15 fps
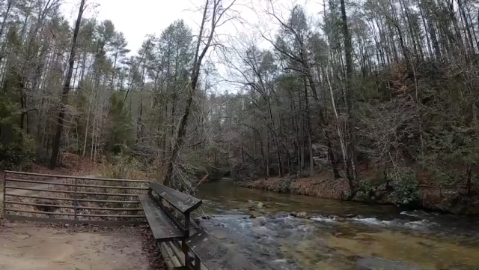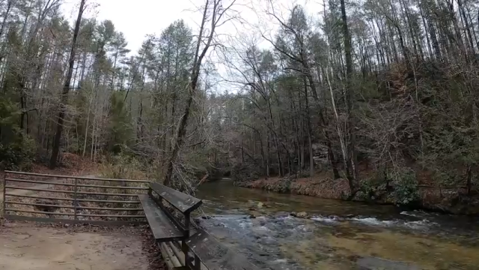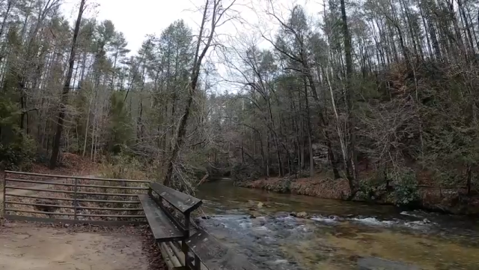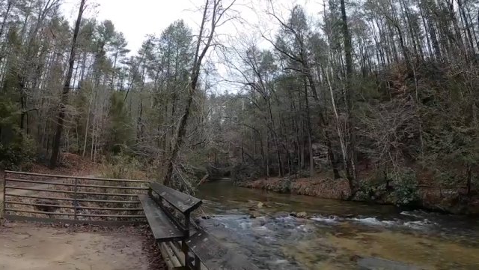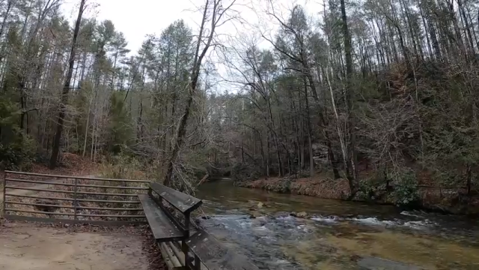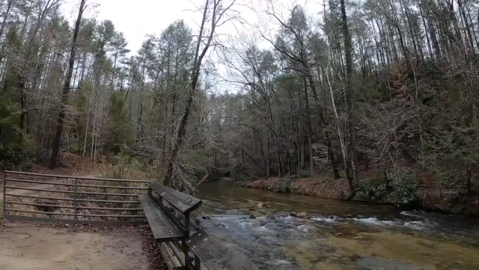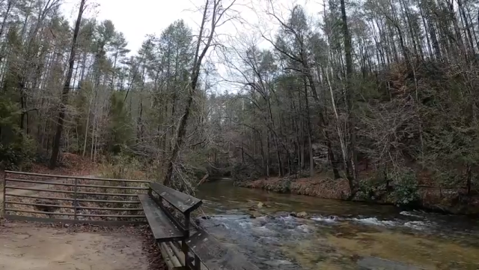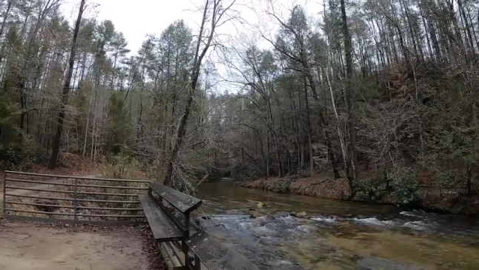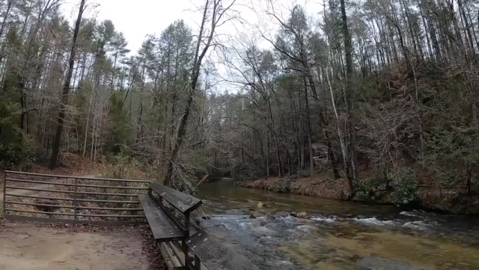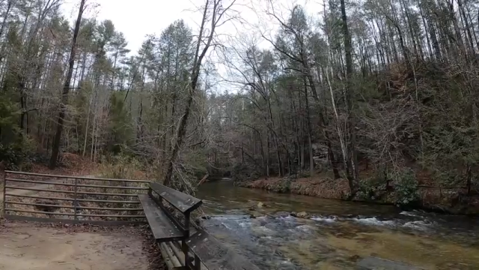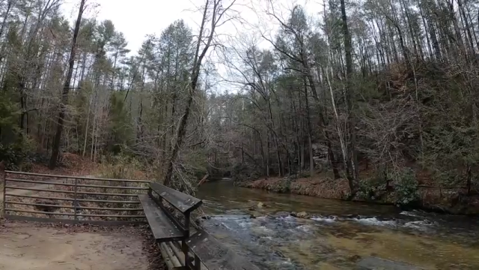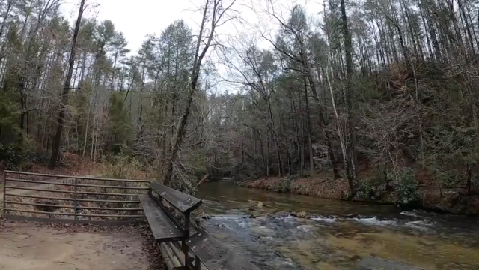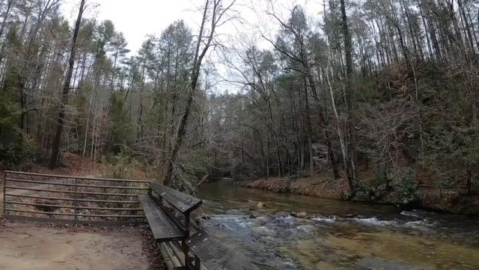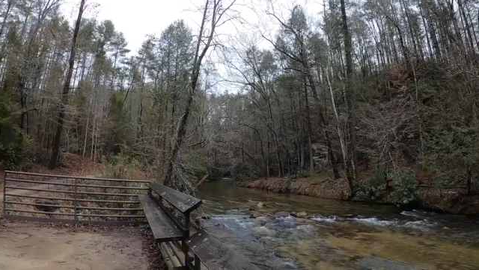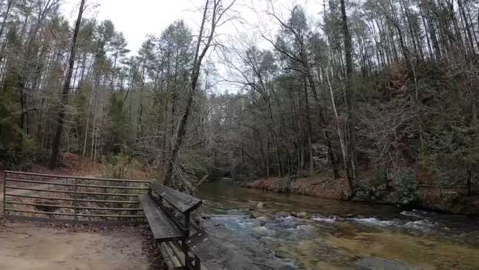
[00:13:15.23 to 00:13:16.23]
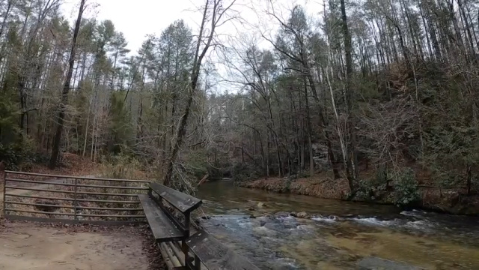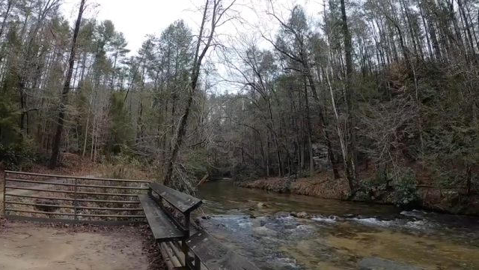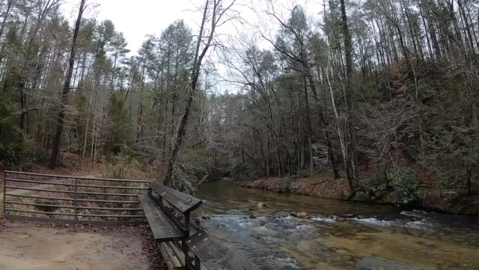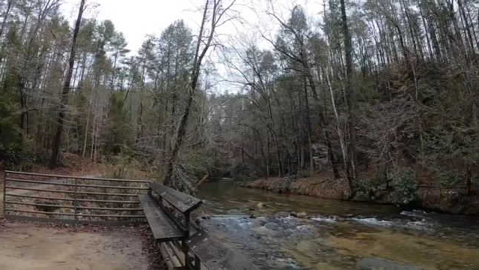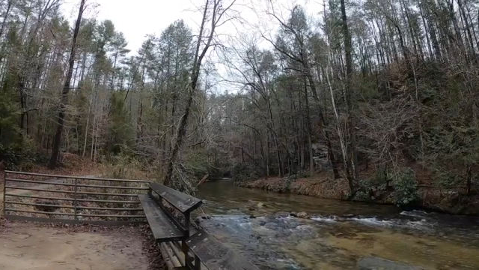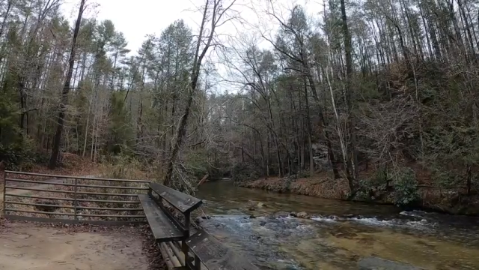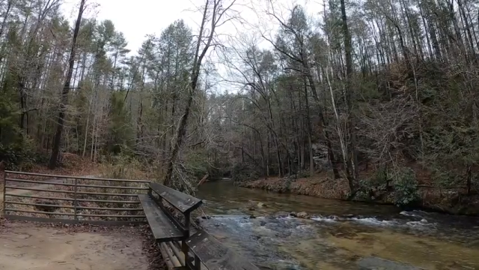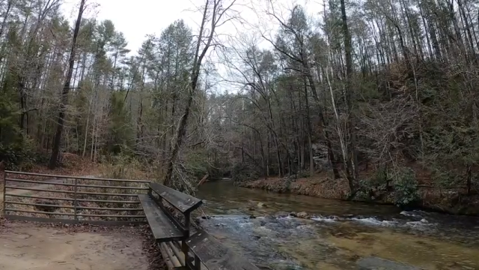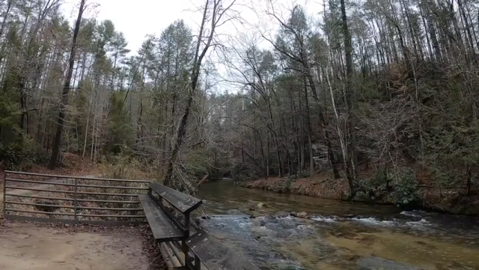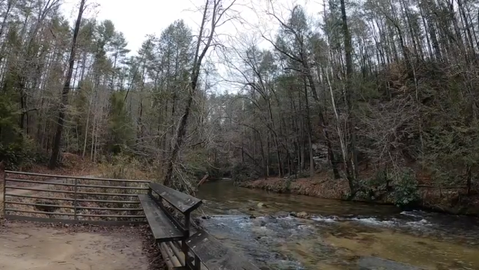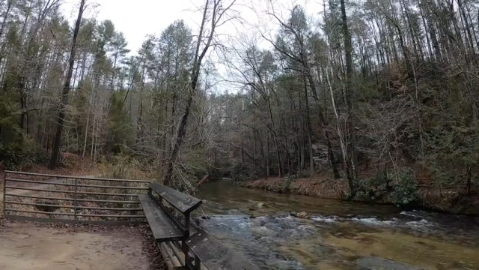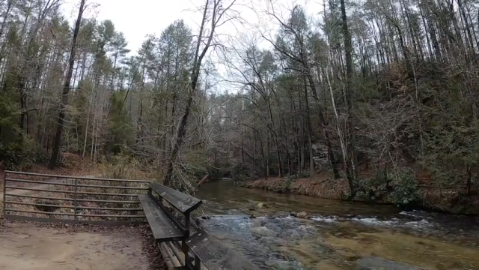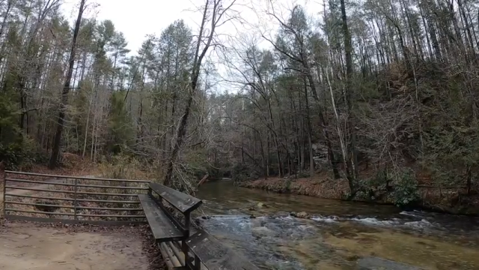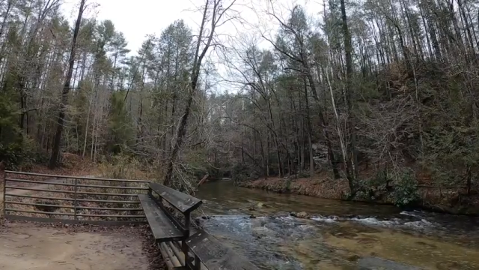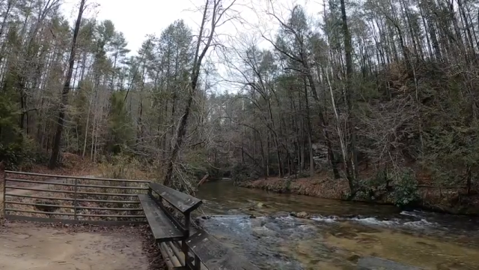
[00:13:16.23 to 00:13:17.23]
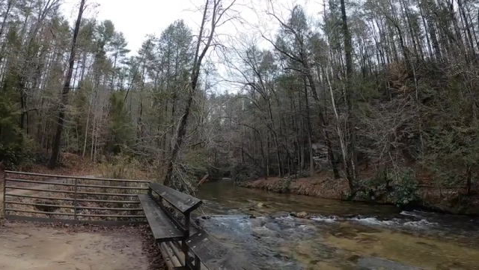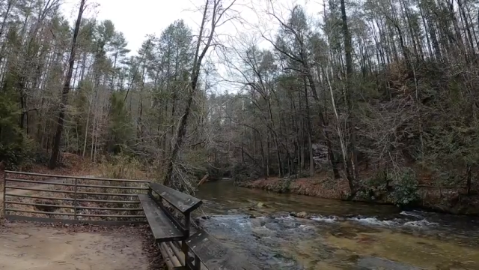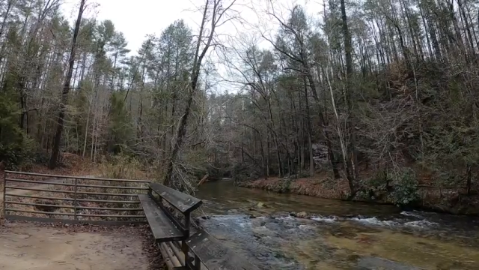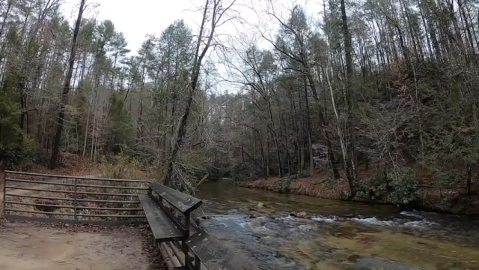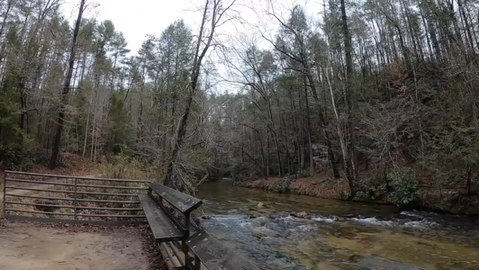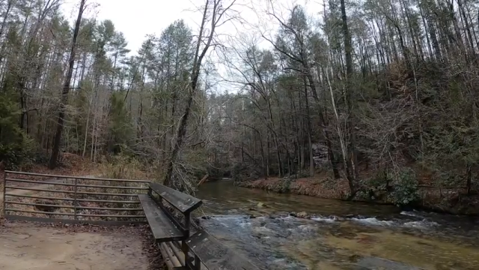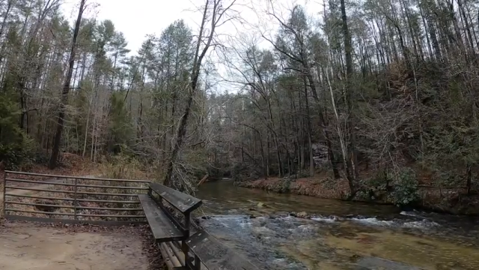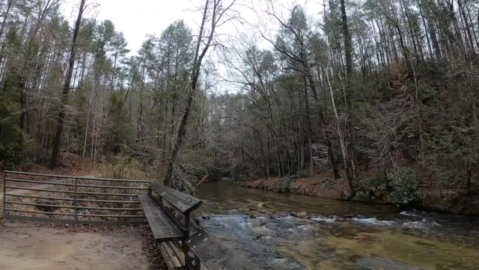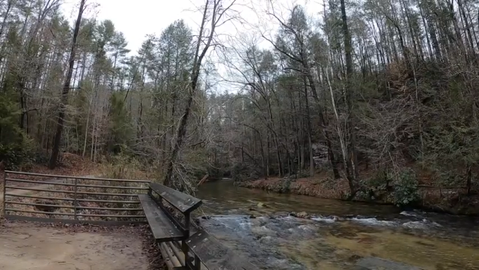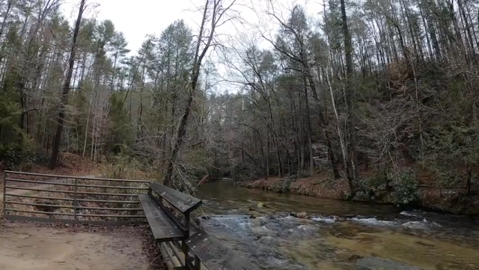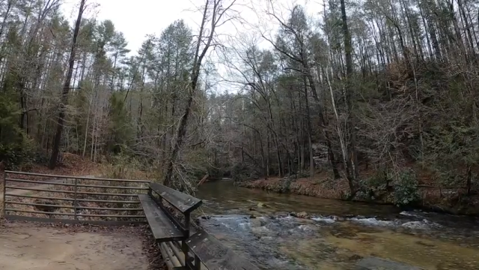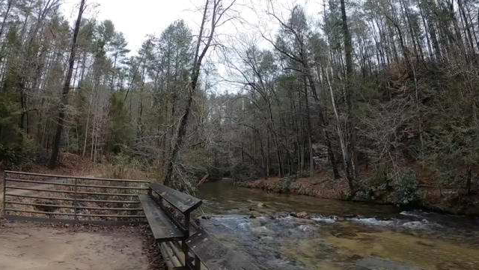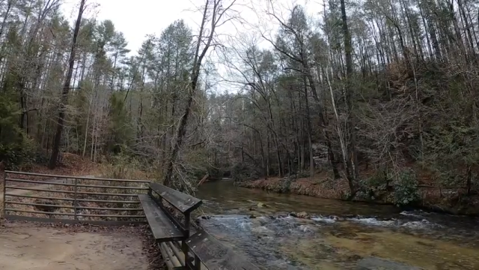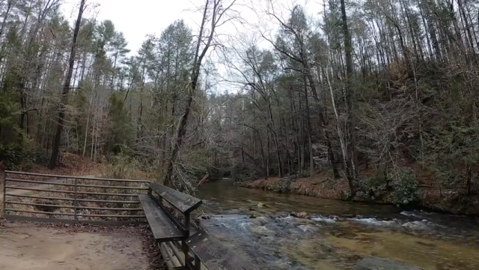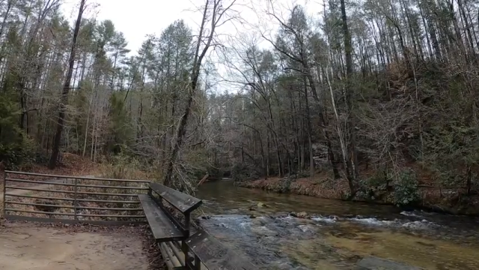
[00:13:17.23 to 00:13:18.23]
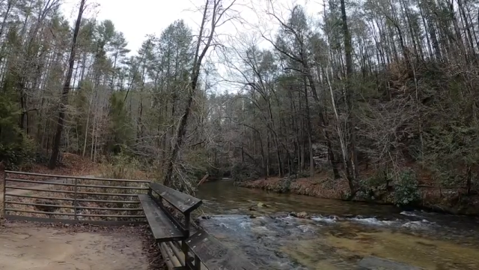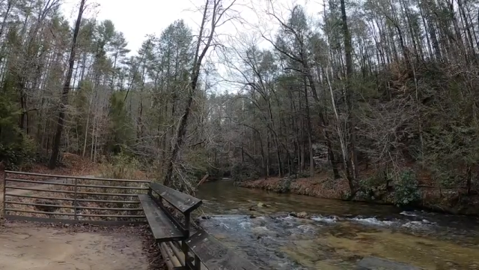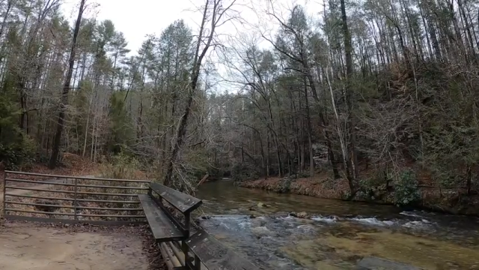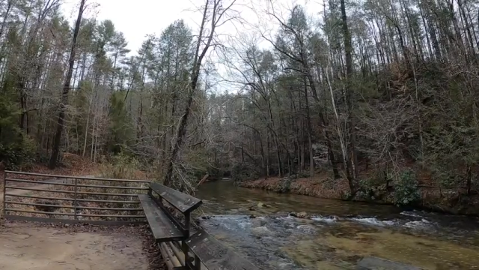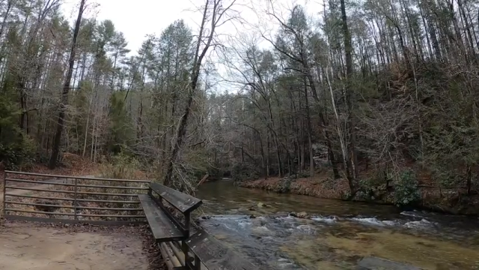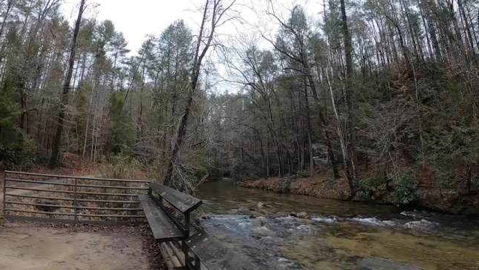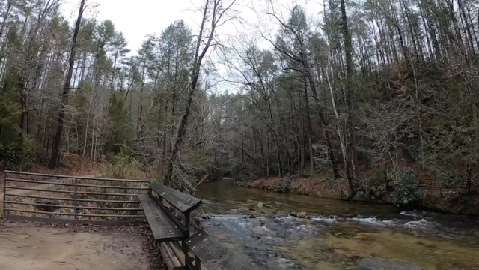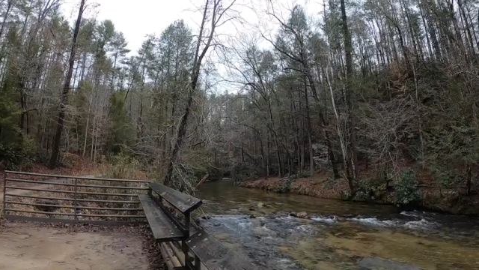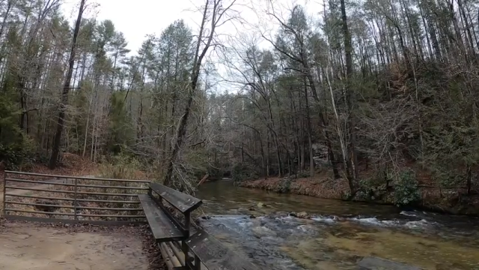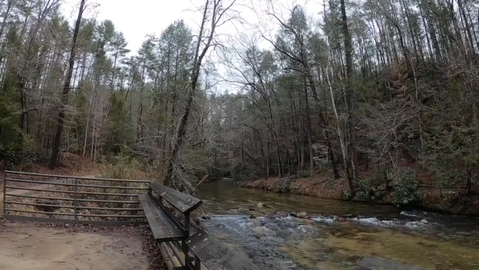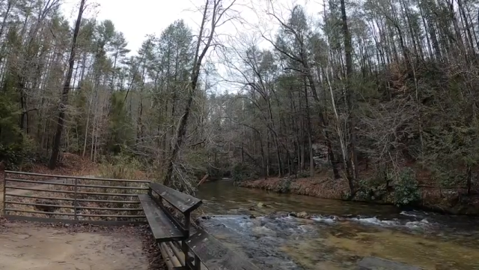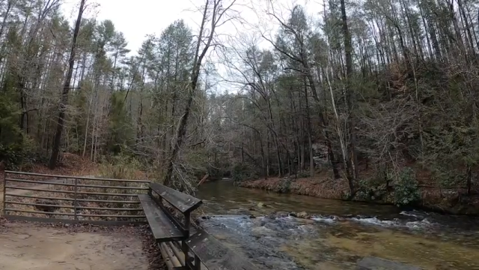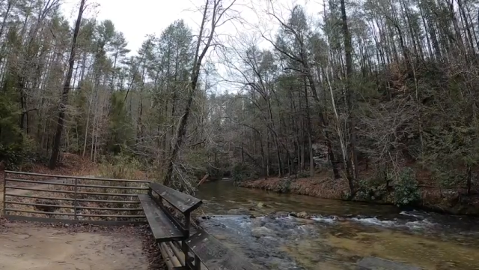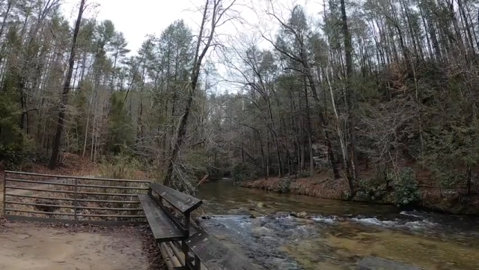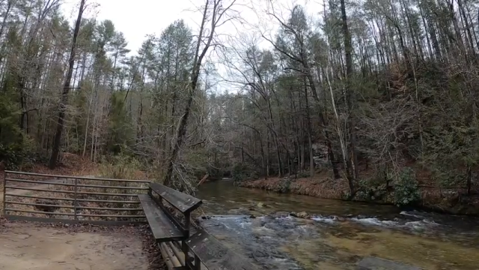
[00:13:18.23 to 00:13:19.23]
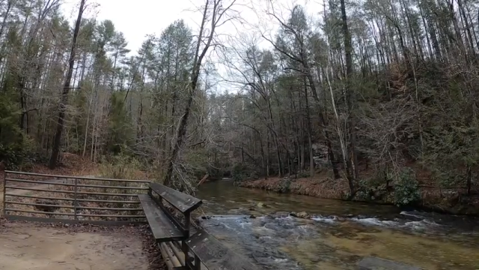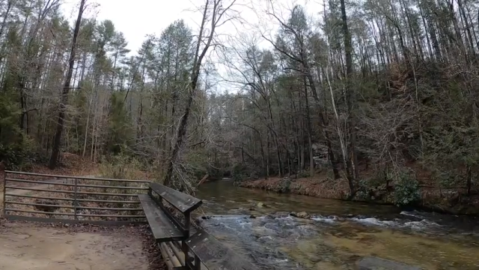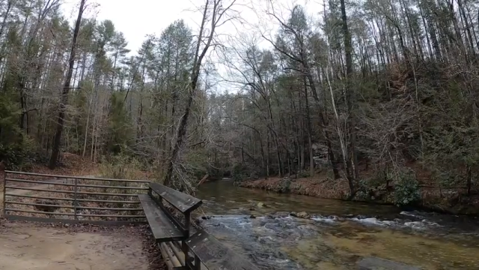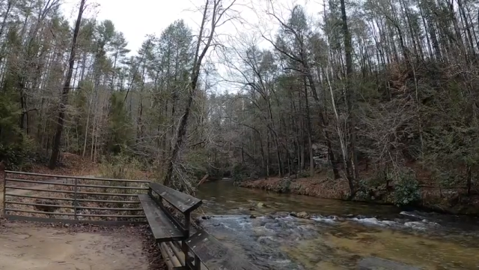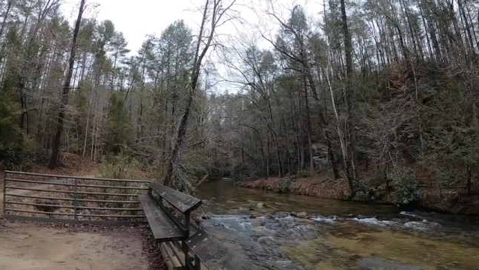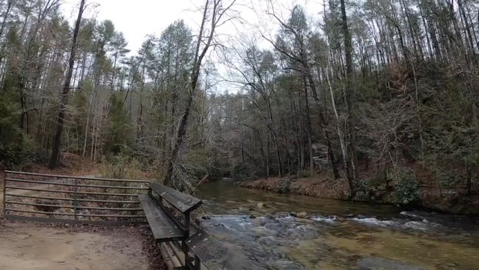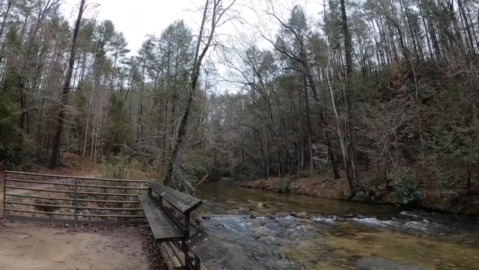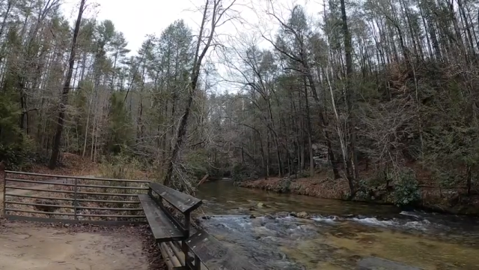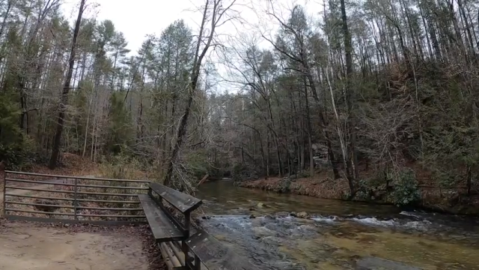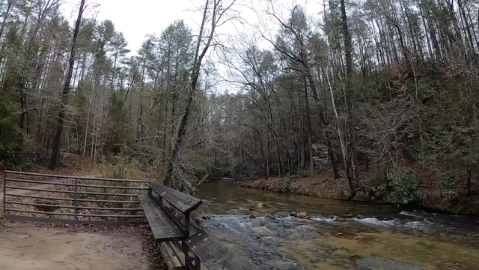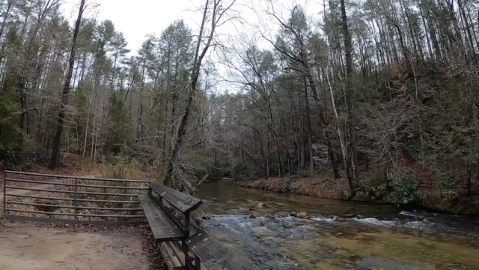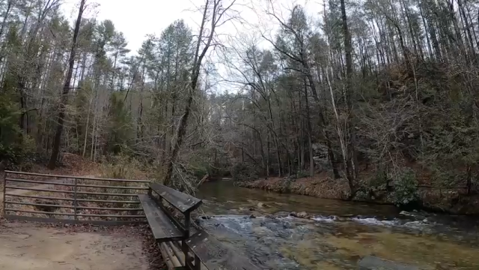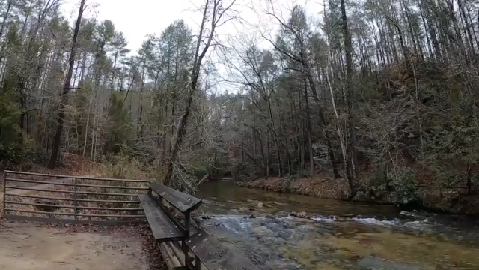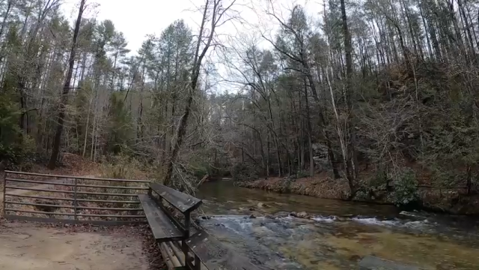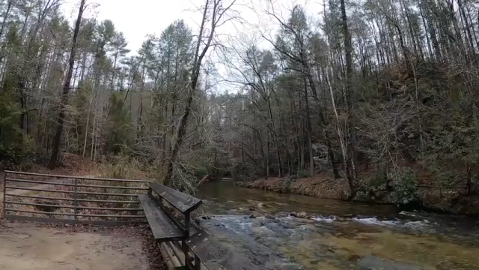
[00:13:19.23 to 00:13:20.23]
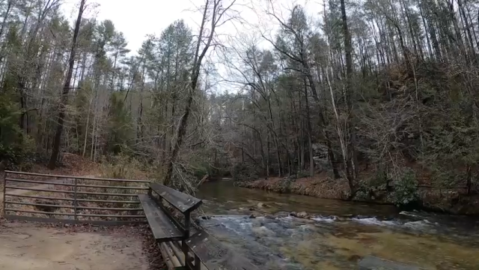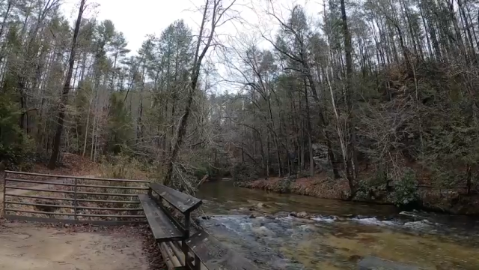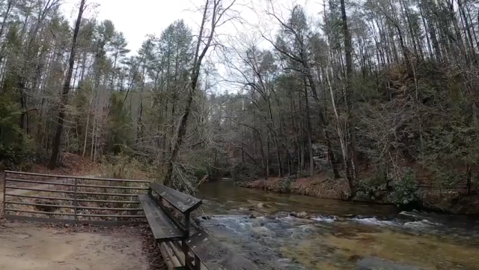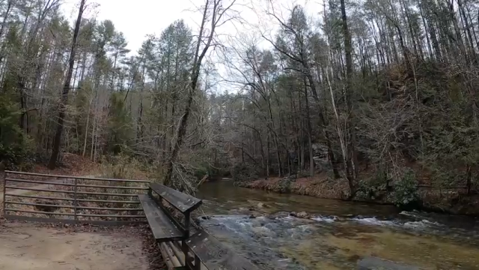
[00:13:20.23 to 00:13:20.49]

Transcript: (no speaker visible)